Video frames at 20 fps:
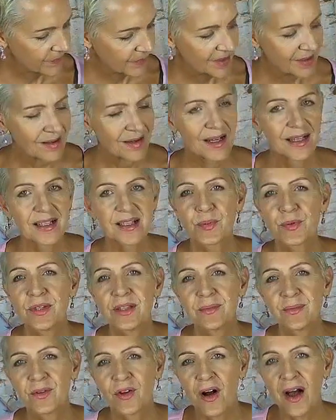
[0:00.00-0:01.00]
All right,
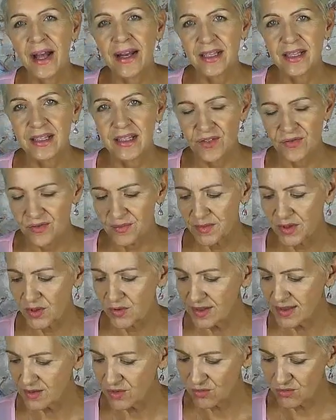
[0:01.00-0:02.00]
squeeze some guidance from the
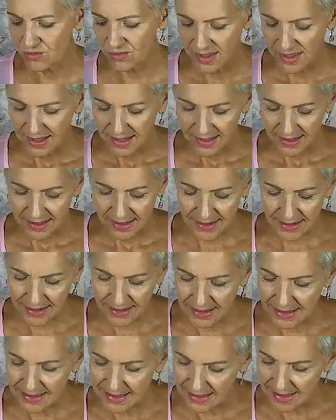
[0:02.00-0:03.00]
crystal
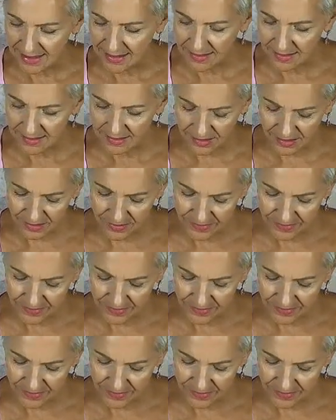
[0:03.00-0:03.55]
healing deck.